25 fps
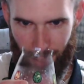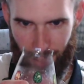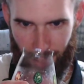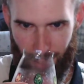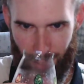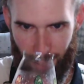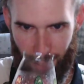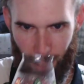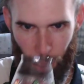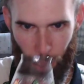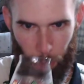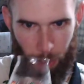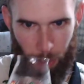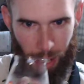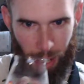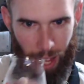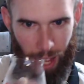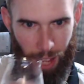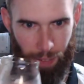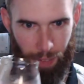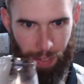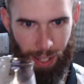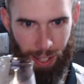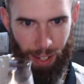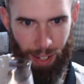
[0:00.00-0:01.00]
a little bit
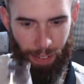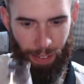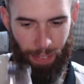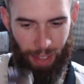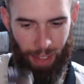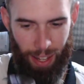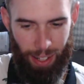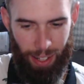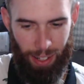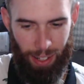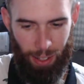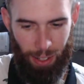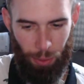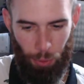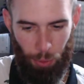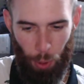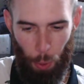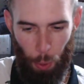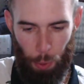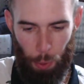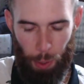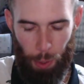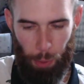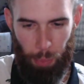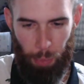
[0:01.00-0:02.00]
heavy on that
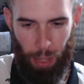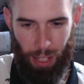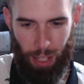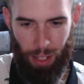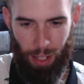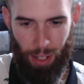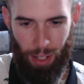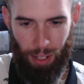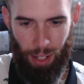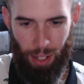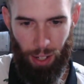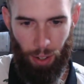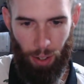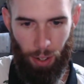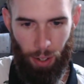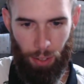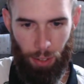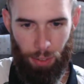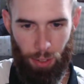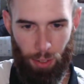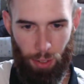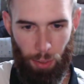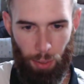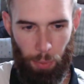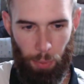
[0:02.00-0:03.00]
roasted peanut
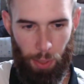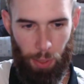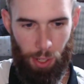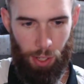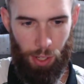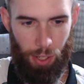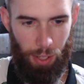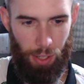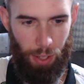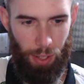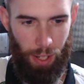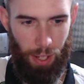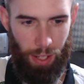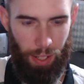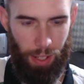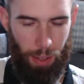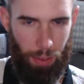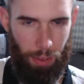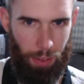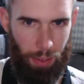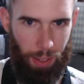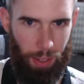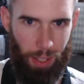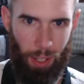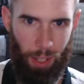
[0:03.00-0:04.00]
character, which you
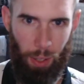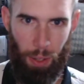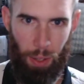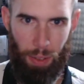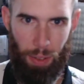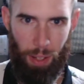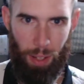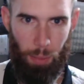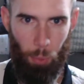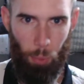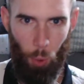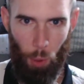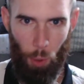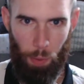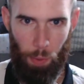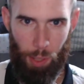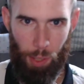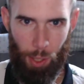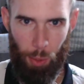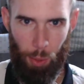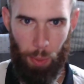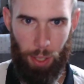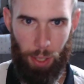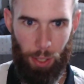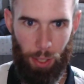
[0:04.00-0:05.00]
think more of a
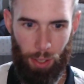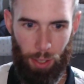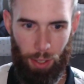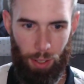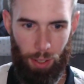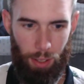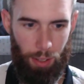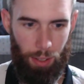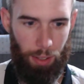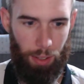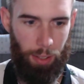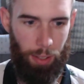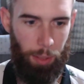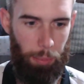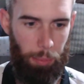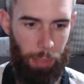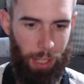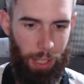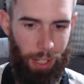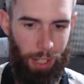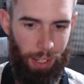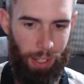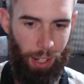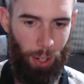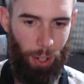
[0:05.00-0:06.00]
sweeter
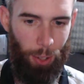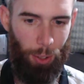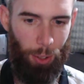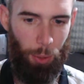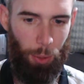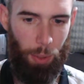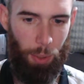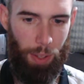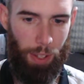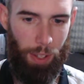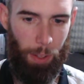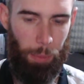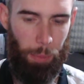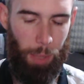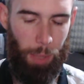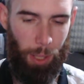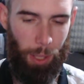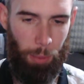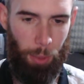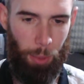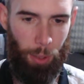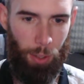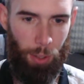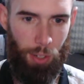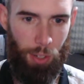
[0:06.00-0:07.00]
peanut character when you think of peanut
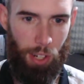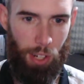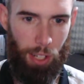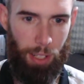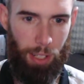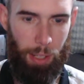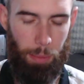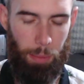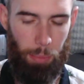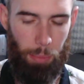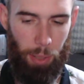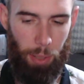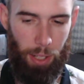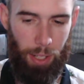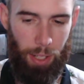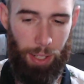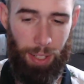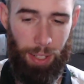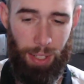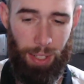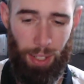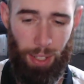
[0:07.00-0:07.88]
butter and jelly. But